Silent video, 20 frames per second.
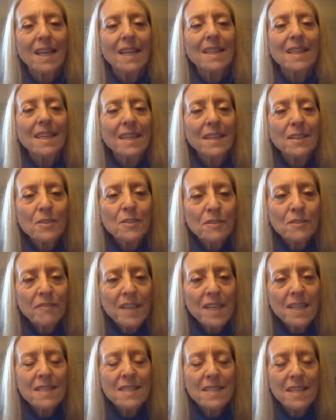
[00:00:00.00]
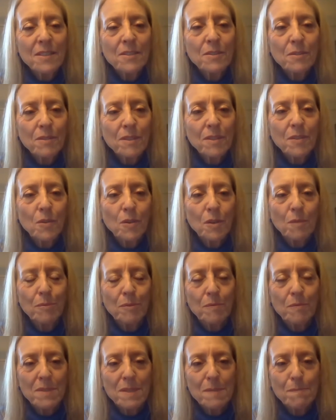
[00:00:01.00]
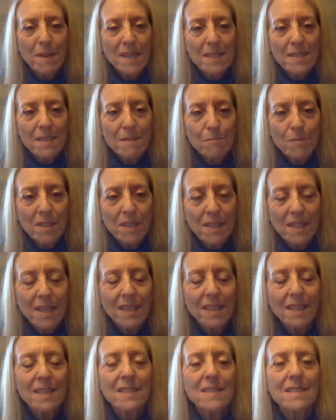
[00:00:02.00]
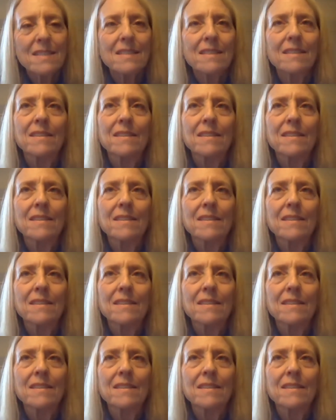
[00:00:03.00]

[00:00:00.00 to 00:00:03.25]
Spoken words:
The Interfaith Center on Corporate Responsibility is